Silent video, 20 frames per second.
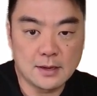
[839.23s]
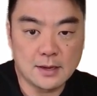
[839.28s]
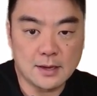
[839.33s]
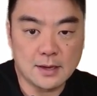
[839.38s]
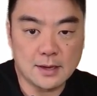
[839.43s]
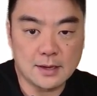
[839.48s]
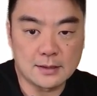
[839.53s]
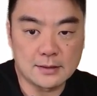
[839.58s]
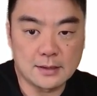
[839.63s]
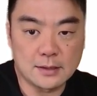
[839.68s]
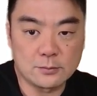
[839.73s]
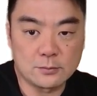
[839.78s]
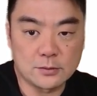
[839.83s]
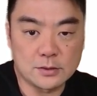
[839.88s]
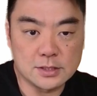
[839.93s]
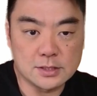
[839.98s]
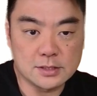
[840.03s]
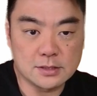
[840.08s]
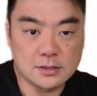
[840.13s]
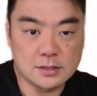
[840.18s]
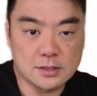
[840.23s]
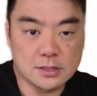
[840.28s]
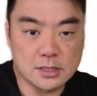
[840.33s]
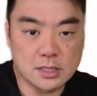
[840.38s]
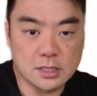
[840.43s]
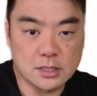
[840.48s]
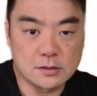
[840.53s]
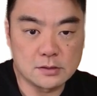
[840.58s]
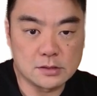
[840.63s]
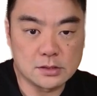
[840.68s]
And then we're just going to
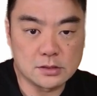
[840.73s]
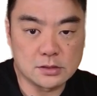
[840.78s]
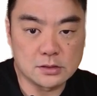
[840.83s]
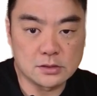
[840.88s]
go into